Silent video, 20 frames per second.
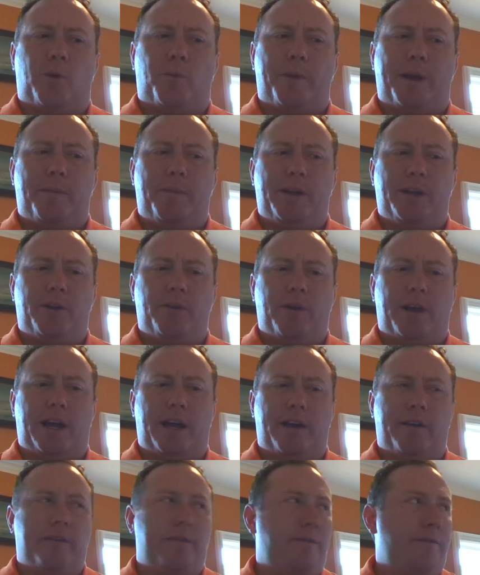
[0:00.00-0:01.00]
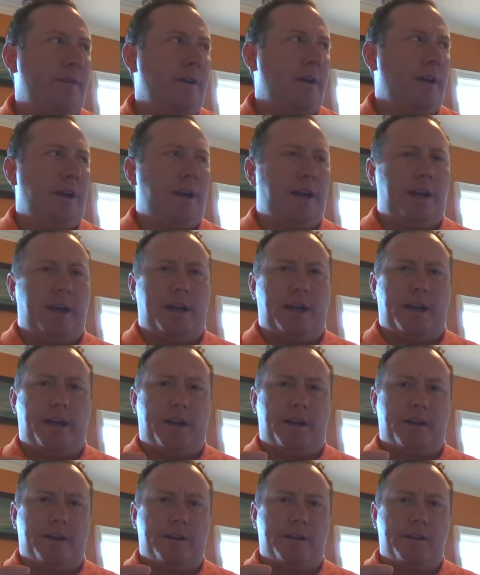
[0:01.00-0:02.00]
maybe you have
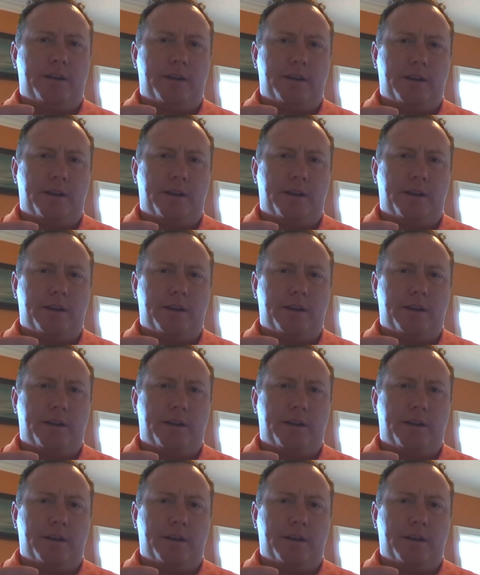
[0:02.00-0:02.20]
a